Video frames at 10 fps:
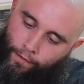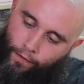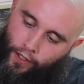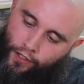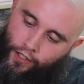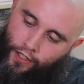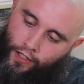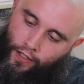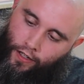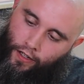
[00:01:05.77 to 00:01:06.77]

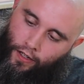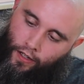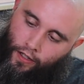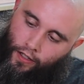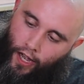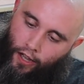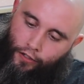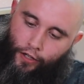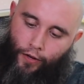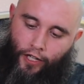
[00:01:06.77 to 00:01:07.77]
Friction
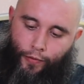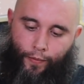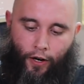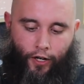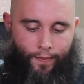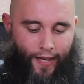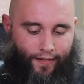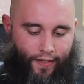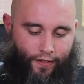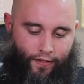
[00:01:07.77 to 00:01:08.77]
Colors erasable marker. I'm
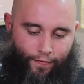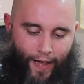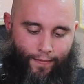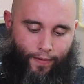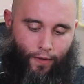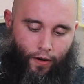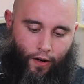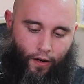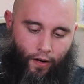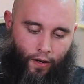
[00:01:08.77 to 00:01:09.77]
guessing this is a fabric
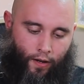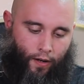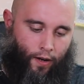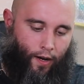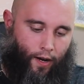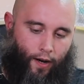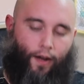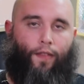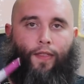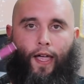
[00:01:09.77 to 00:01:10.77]
marker
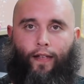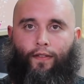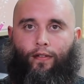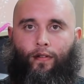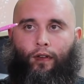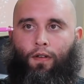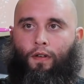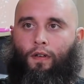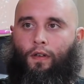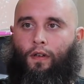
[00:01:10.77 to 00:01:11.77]
that
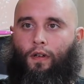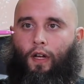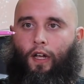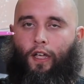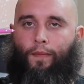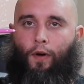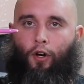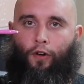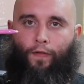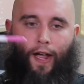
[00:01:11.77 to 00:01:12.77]
you can
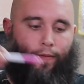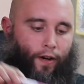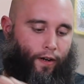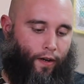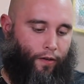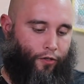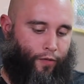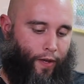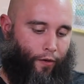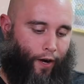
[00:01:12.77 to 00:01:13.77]
mark your fabric and it
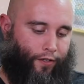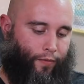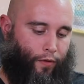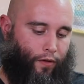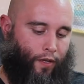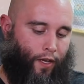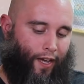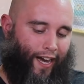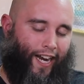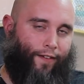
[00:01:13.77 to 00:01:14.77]
should be erasable.
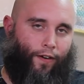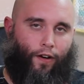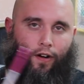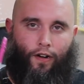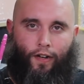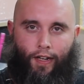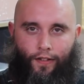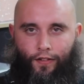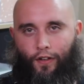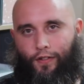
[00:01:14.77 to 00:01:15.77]
And I've heard and I
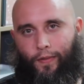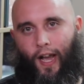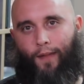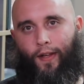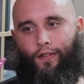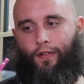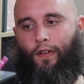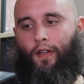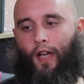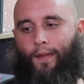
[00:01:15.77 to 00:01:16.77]
saw some
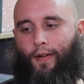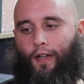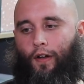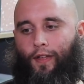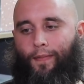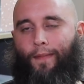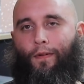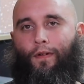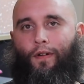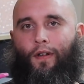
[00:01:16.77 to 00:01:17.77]
comments on below that
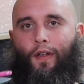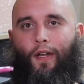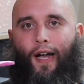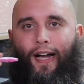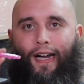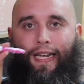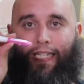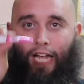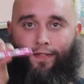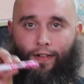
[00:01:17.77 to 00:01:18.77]
people
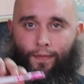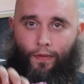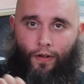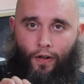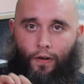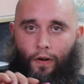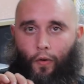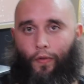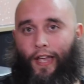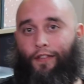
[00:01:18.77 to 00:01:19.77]
love them
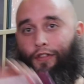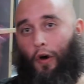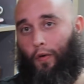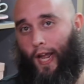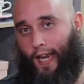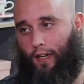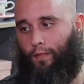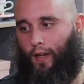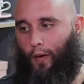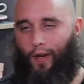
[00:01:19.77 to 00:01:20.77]
or they don't like
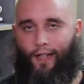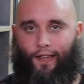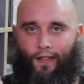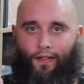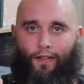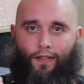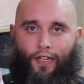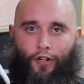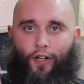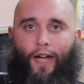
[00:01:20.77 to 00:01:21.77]
them. I would like to
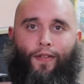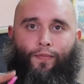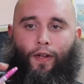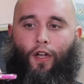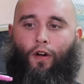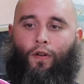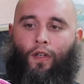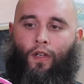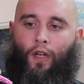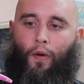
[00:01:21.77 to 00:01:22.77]
see your comments below
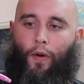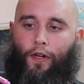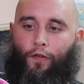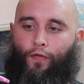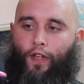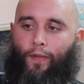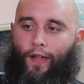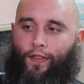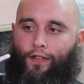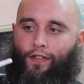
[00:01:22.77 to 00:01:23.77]
on what you feel about this.